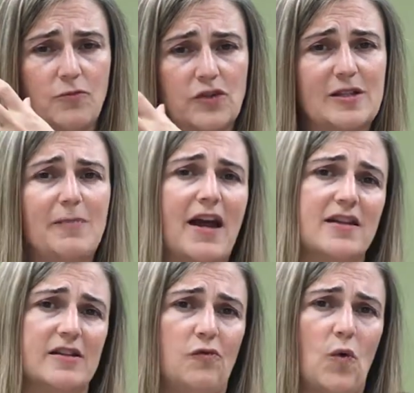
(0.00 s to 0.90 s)

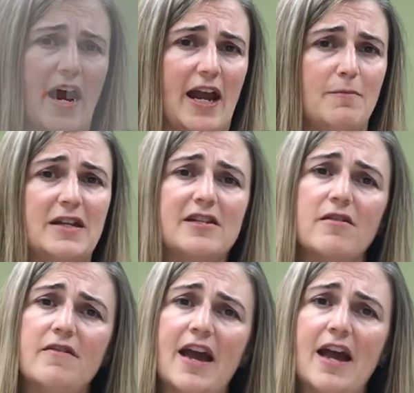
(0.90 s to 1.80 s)
responsive way, but
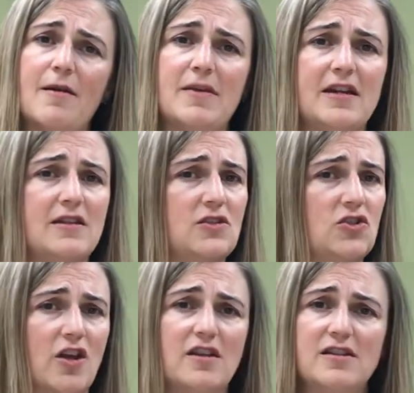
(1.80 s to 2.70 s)
to them it is
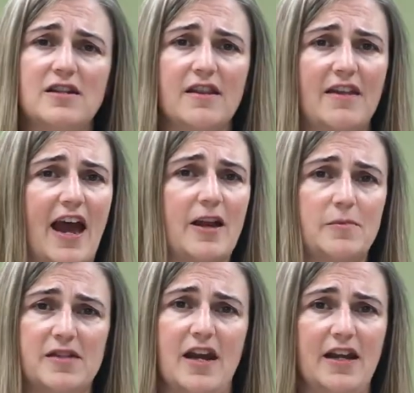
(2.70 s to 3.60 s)
just that
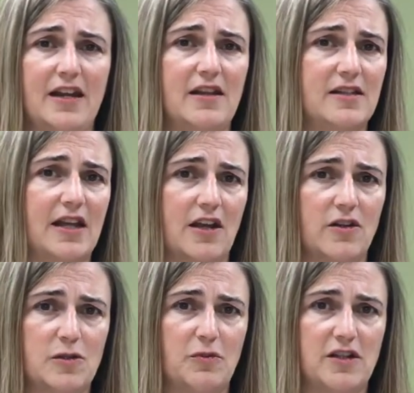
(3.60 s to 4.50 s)
upsetting as they
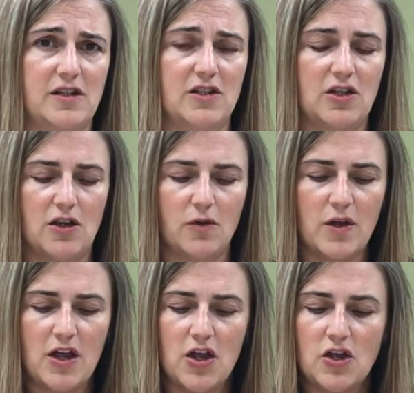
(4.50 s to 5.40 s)
are expressing to you.
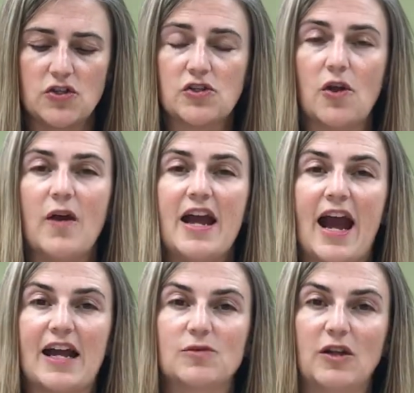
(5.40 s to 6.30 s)
So
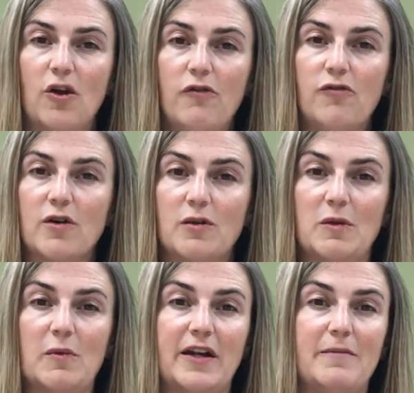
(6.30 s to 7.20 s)
as we go forward,
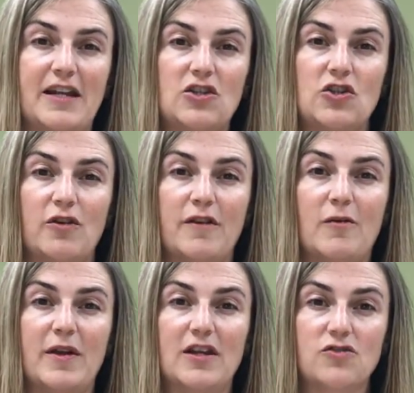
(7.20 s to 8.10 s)
we want to make sure
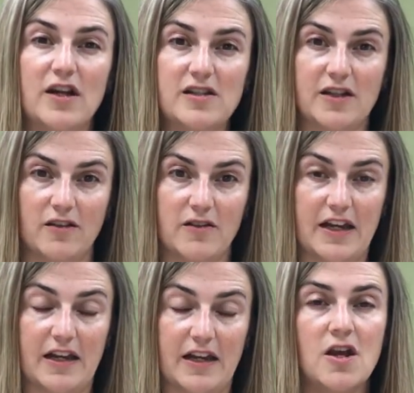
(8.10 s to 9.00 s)
that we address their
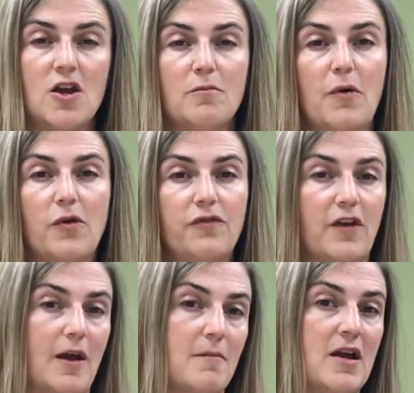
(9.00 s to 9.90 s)
needs, both
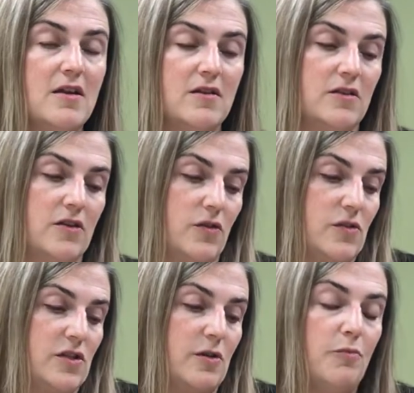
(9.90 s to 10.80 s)
from
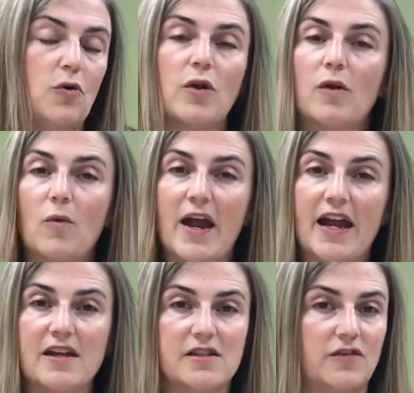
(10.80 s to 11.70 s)
those support
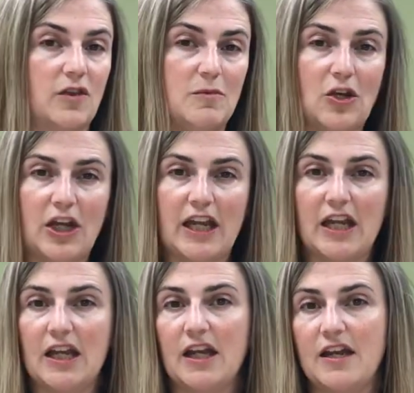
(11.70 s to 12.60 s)
ways of
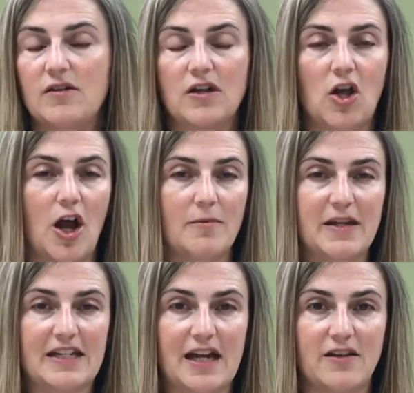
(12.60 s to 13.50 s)
community and
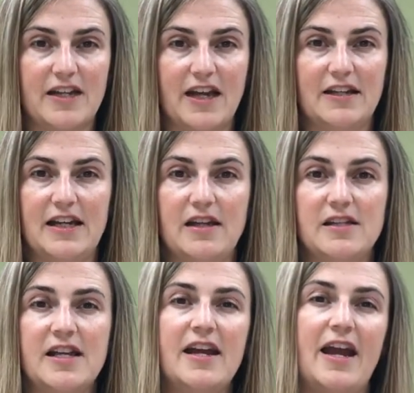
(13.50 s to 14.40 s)
calming down
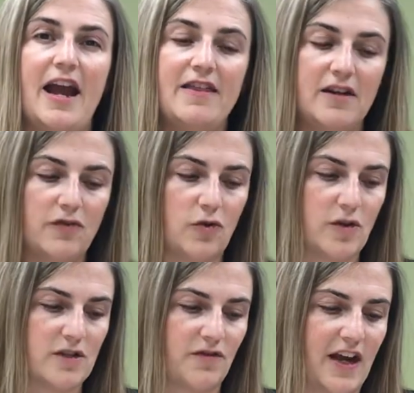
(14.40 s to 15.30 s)
techniques, and then of
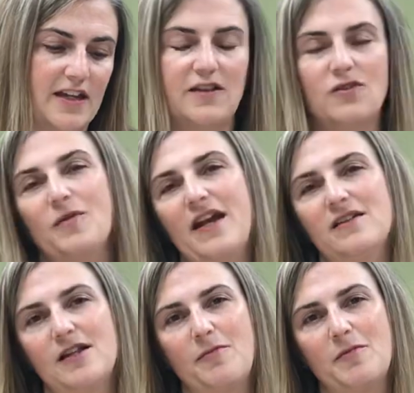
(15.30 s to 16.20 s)
course finding the
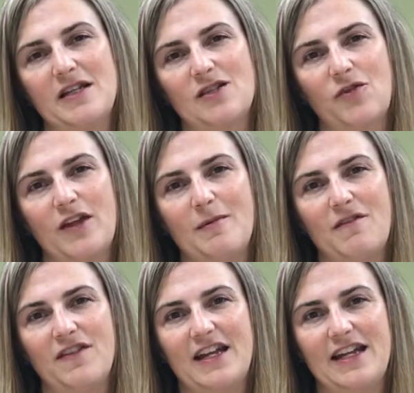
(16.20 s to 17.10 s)
right supplements for them
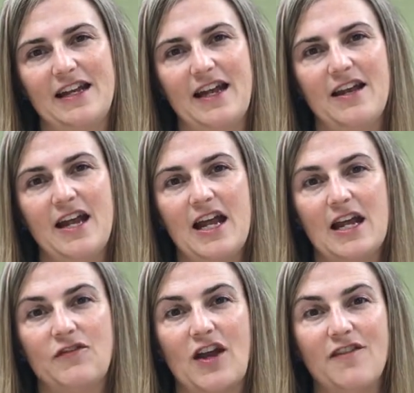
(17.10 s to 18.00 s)
if they need it.
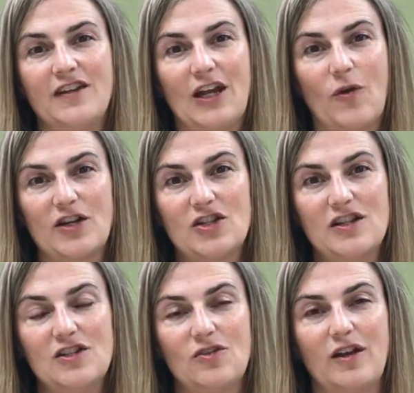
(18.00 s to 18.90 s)
If you have any
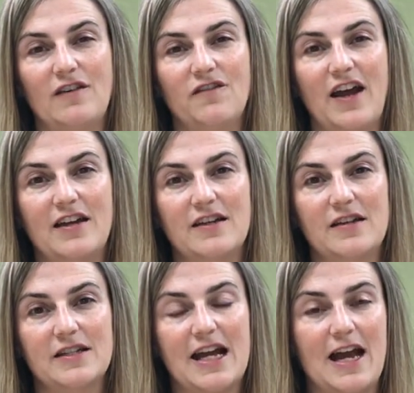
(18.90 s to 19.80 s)
questions, you can find
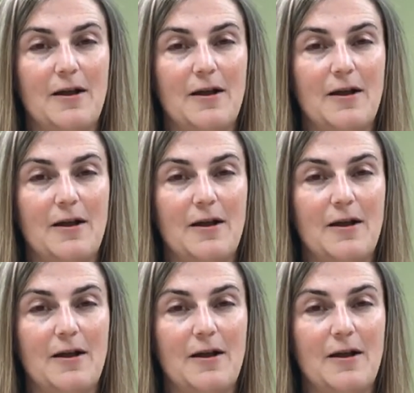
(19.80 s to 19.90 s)
it